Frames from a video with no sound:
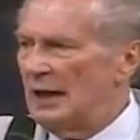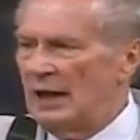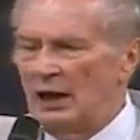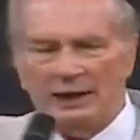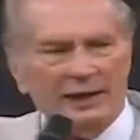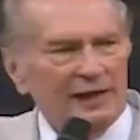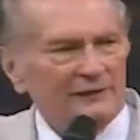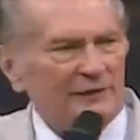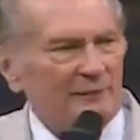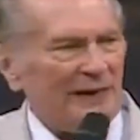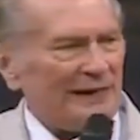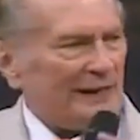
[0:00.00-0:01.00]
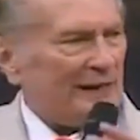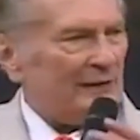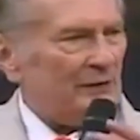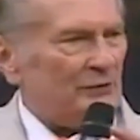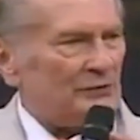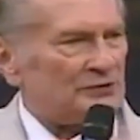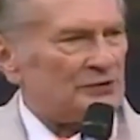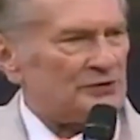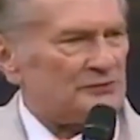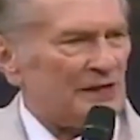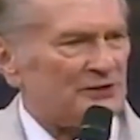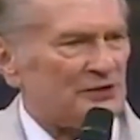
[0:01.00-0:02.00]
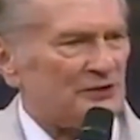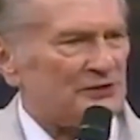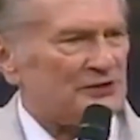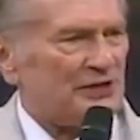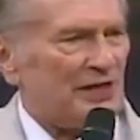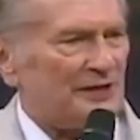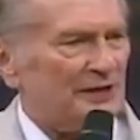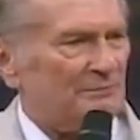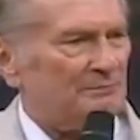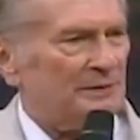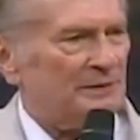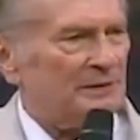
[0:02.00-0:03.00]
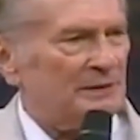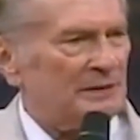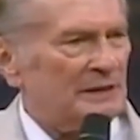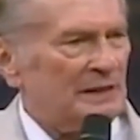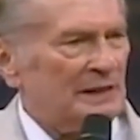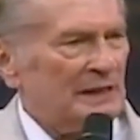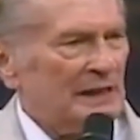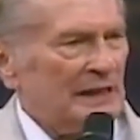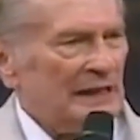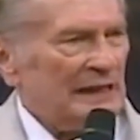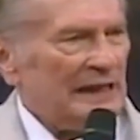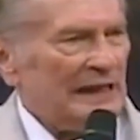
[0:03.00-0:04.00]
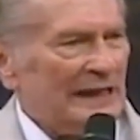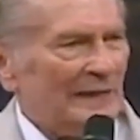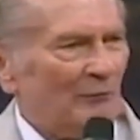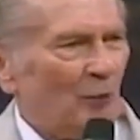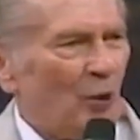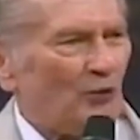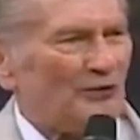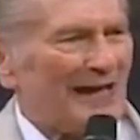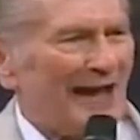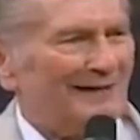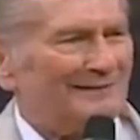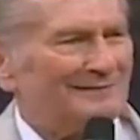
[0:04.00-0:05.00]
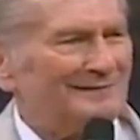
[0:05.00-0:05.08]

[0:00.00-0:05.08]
And everybody in those stretchers got up and walked out.